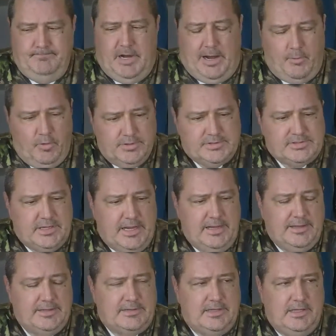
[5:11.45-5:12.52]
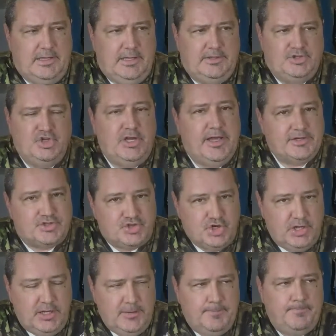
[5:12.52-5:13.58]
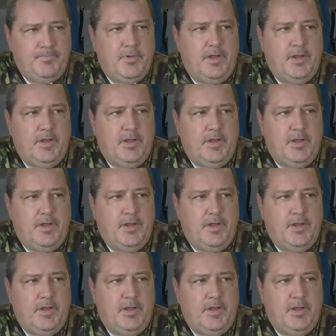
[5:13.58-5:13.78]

I will say that the GSG